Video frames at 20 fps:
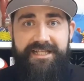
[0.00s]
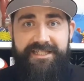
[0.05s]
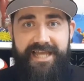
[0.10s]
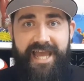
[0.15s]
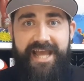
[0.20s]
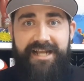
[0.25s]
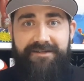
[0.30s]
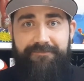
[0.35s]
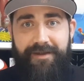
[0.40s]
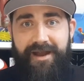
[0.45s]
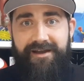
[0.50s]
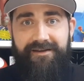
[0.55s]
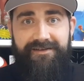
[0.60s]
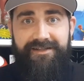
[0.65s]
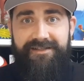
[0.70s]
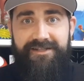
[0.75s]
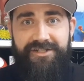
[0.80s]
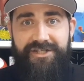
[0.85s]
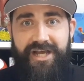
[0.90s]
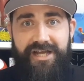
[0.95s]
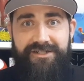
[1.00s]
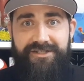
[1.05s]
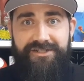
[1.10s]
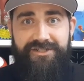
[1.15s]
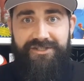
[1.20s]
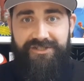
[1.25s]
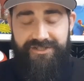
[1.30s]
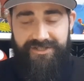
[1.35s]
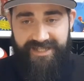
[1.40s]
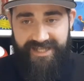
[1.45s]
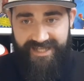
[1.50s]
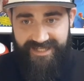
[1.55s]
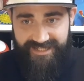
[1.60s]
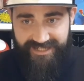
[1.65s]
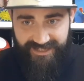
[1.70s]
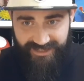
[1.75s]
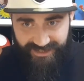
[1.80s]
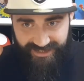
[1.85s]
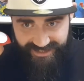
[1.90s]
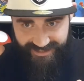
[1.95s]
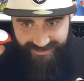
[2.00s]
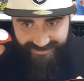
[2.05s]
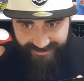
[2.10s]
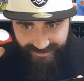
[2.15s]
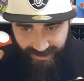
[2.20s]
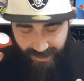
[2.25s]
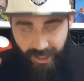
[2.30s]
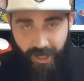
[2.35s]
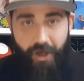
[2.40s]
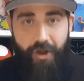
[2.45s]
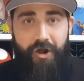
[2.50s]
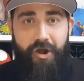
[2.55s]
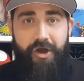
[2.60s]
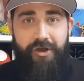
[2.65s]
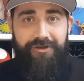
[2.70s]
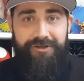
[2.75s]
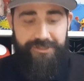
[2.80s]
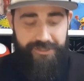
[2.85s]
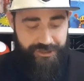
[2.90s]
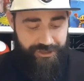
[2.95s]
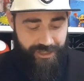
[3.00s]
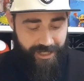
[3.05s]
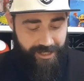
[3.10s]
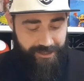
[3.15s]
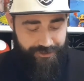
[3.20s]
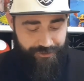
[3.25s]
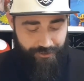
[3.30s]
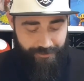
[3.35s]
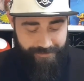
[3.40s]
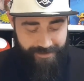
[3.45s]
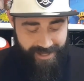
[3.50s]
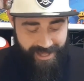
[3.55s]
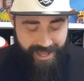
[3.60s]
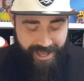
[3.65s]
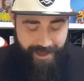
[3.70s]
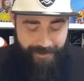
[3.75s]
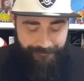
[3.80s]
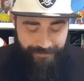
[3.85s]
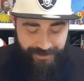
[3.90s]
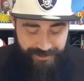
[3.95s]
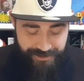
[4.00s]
dead. Apparently the charger just needed a lot longer to charge up. But